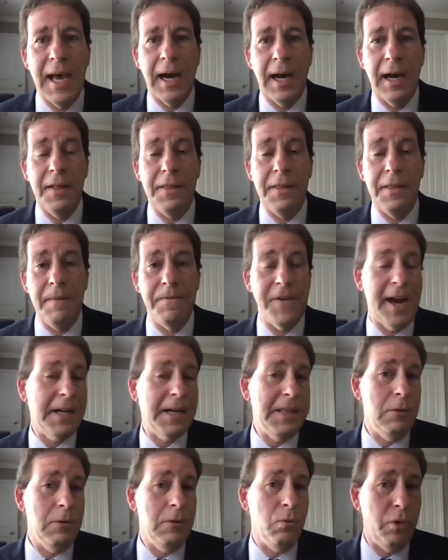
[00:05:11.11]
In
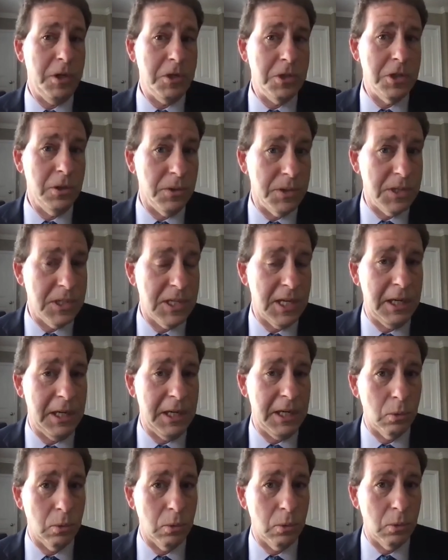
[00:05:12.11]
fact, the original
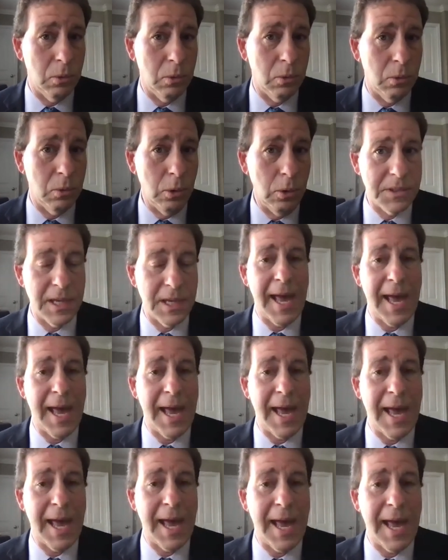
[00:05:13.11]
Senate
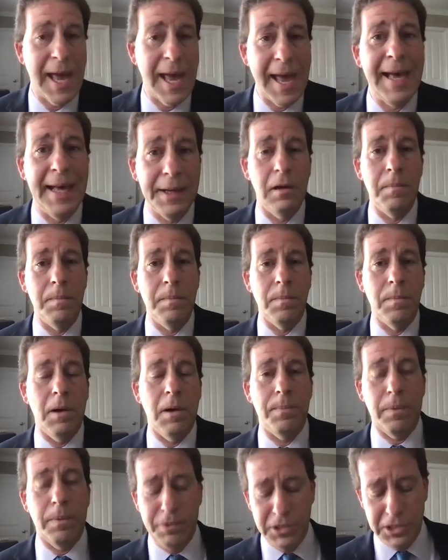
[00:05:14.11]
rules had
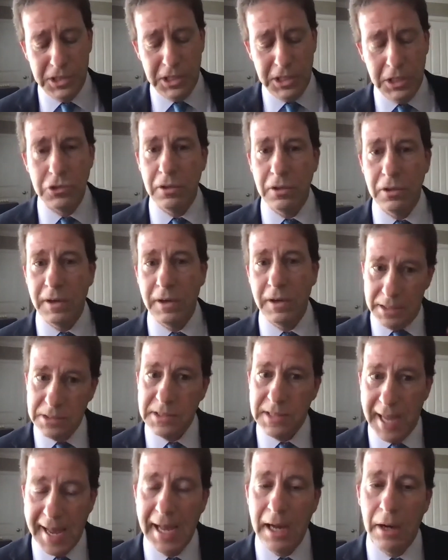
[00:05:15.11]
a
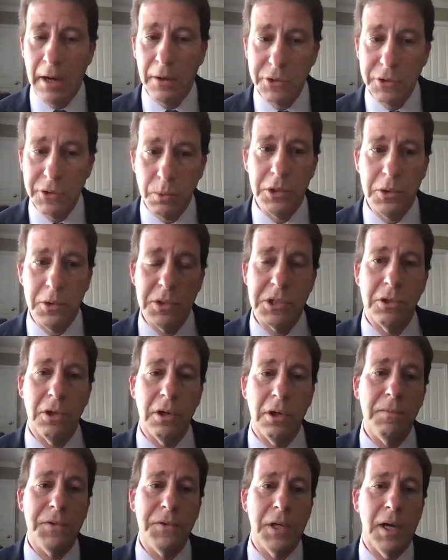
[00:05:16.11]
procedure as the
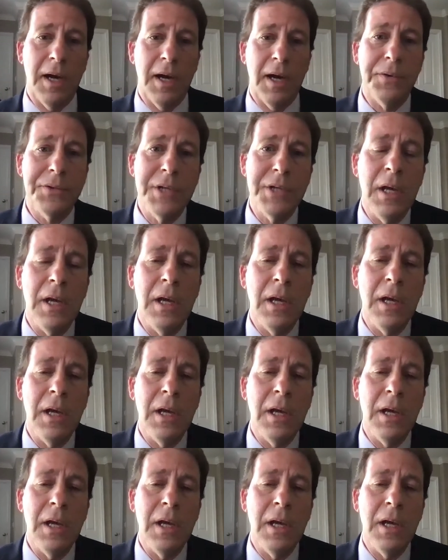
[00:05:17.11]
House, where you served,
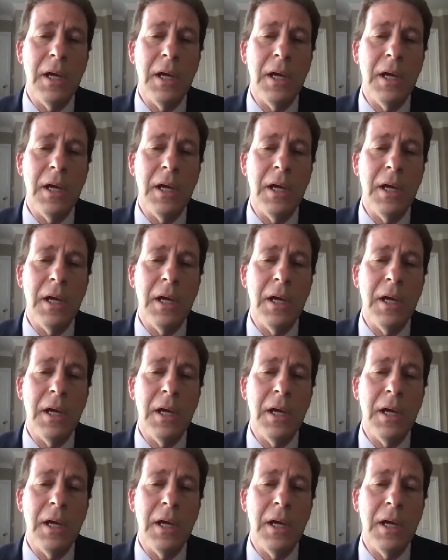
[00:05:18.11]
does,